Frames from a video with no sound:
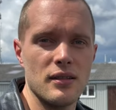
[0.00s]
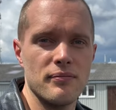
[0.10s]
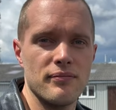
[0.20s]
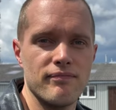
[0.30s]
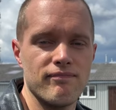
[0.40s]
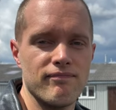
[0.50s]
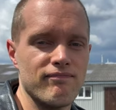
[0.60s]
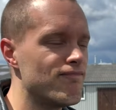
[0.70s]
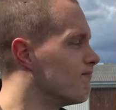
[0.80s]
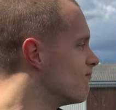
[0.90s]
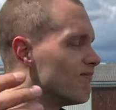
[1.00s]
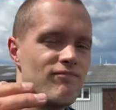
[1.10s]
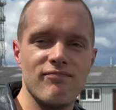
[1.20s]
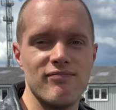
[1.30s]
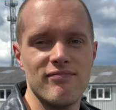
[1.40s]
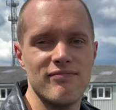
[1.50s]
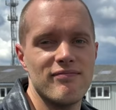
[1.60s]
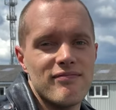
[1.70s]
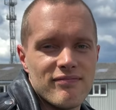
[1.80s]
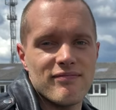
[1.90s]
No way.
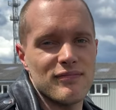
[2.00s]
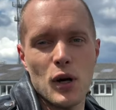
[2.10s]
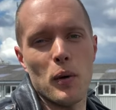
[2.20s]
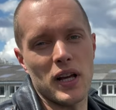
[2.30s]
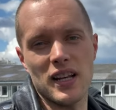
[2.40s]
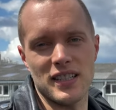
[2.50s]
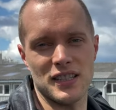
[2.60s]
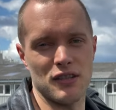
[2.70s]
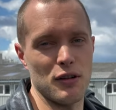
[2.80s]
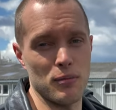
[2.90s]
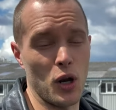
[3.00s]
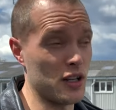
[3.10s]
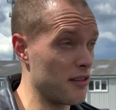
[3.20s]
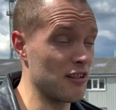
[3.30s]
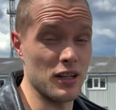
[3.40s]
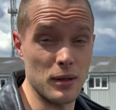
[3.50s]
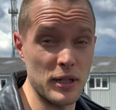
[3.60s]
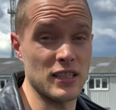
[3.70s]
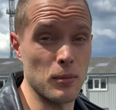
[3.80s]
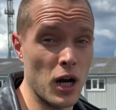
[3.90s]
Well, we're going to disagree with Monica. There are going to be
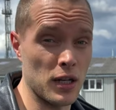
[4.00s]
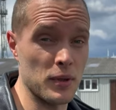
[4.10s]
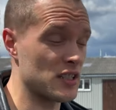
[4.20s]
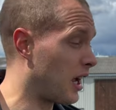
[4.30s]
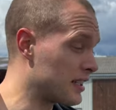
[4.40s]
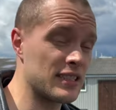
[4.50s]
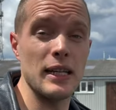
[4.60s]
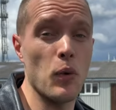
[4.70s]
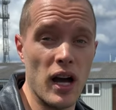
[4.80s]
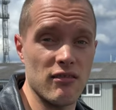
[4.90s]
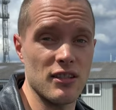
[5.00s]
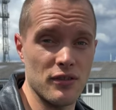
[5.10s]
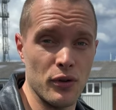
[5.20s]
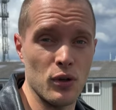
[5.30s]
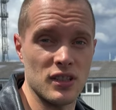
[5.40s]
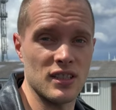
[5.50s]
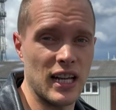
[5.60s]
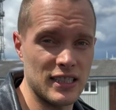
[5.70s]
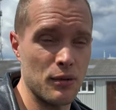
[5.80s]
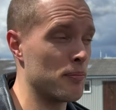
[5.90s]
some arguments. I see why there are divorces,
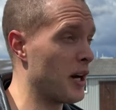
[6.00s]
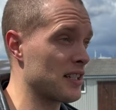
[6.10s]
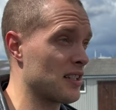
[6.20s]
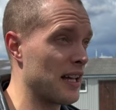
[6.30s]
actually, with bikes